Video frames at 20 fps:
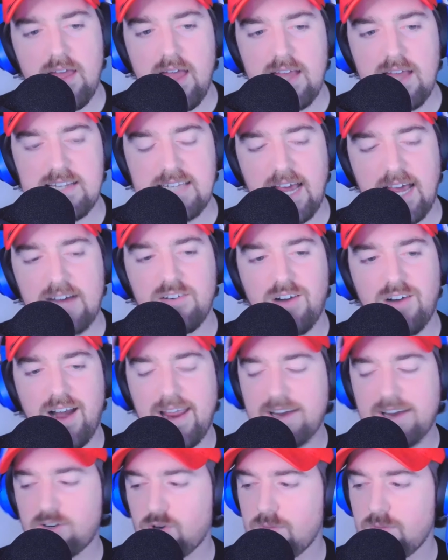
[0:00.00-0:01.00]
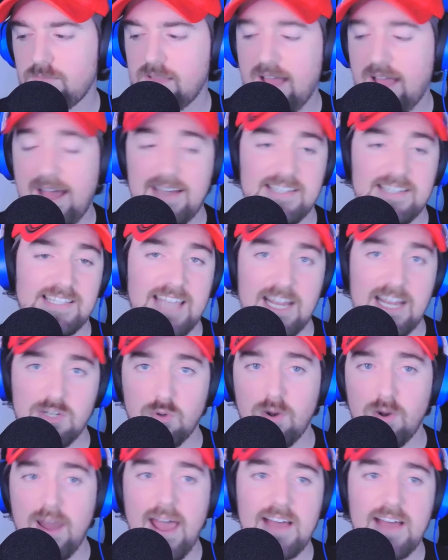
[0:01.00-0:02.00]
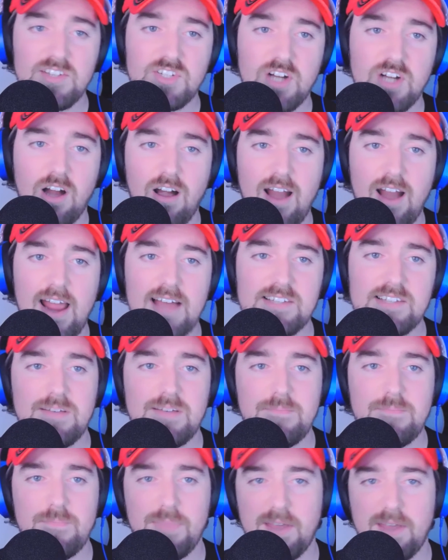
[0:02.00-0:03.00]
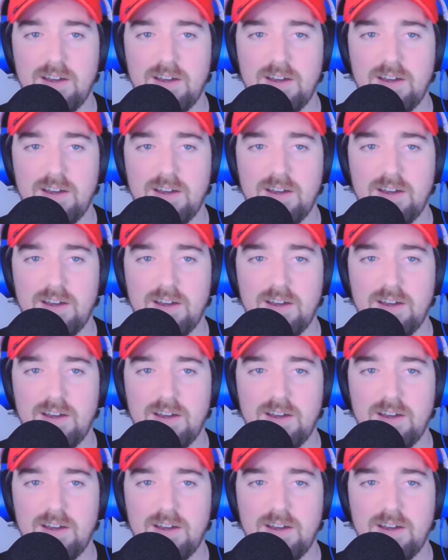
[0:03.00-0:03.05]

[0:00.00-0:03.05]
and Tyler Ankrum last. That's where NASCAR has him.